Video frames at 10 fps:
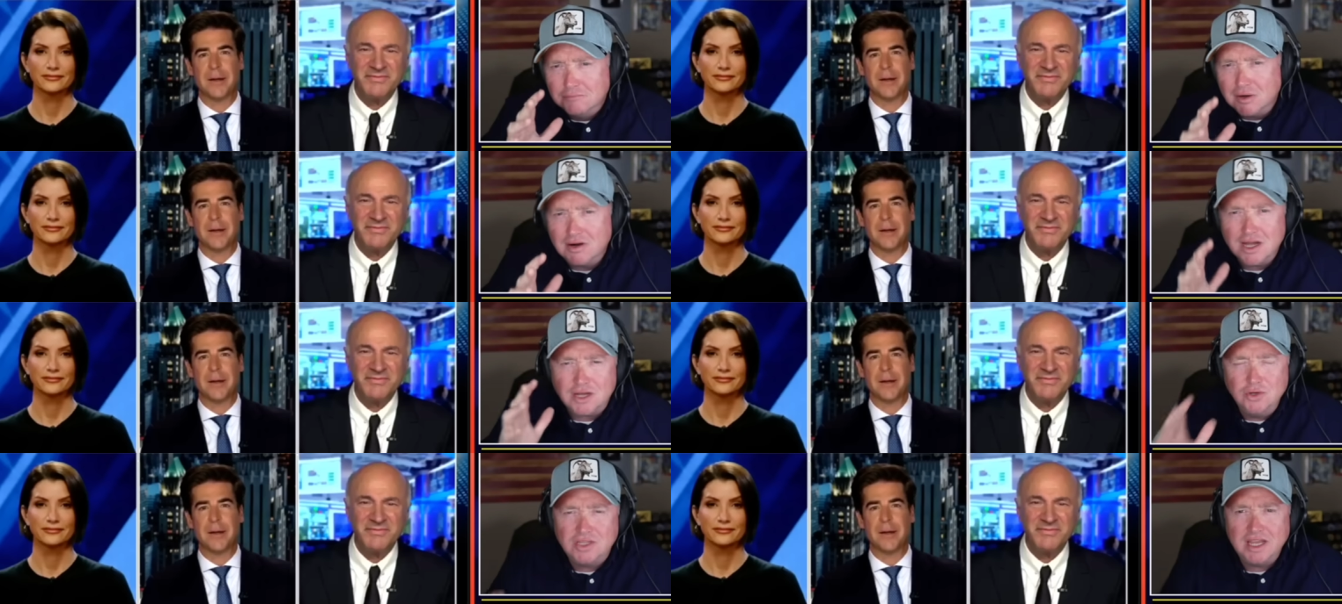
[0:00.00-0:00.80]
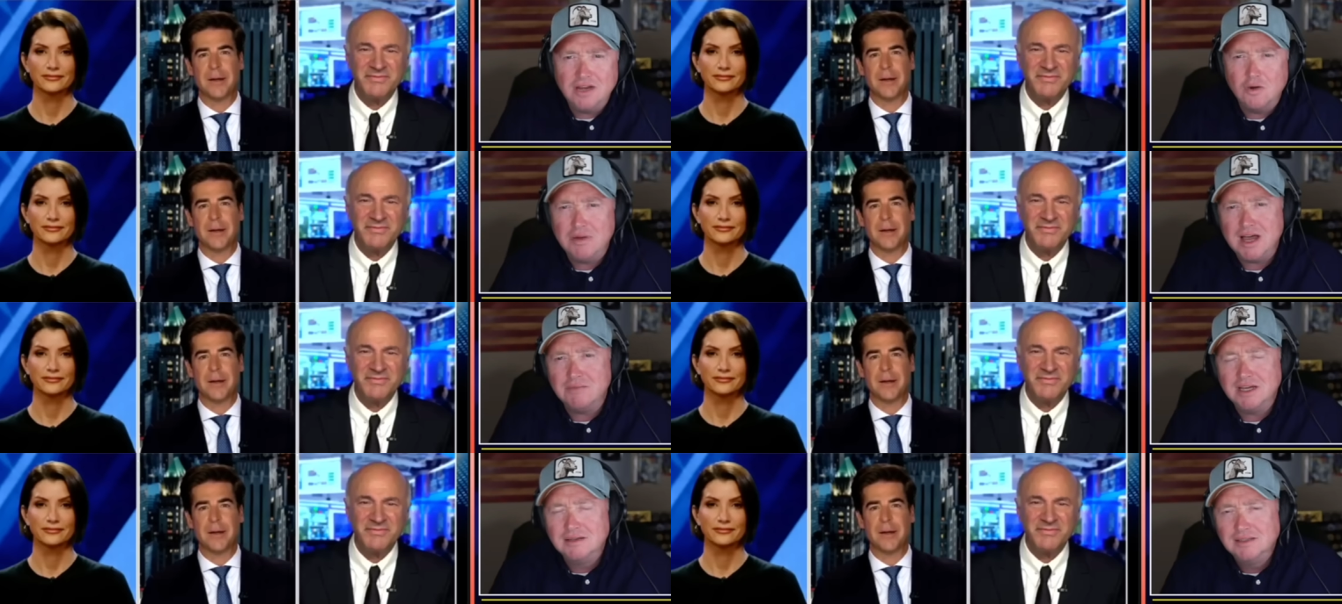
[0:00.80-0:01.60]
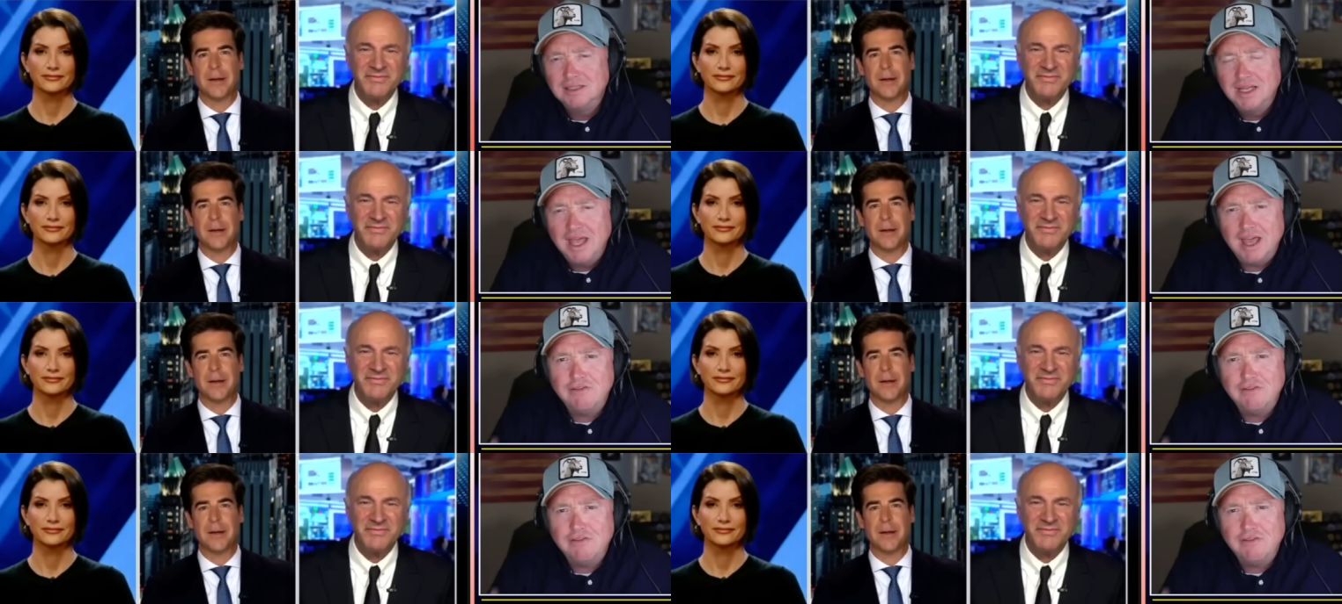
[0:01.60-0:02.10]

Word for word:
Speaker 1: Barack Hussein Obama had a